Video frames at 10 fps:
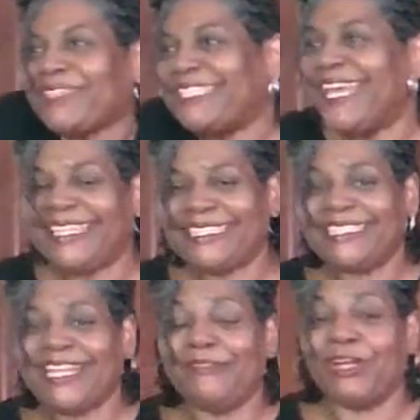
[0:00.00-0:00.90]
Yes, it's
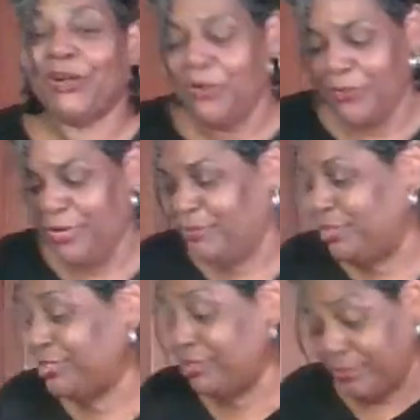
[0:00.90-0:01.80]
not even cold here, but
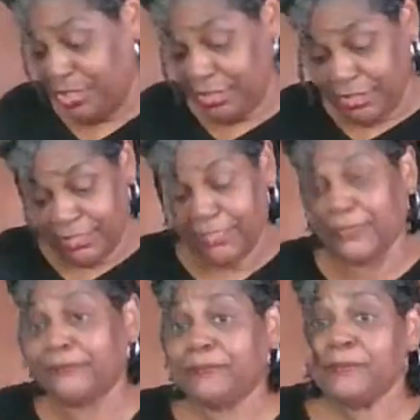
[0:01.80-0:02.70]
this is going to be delicious.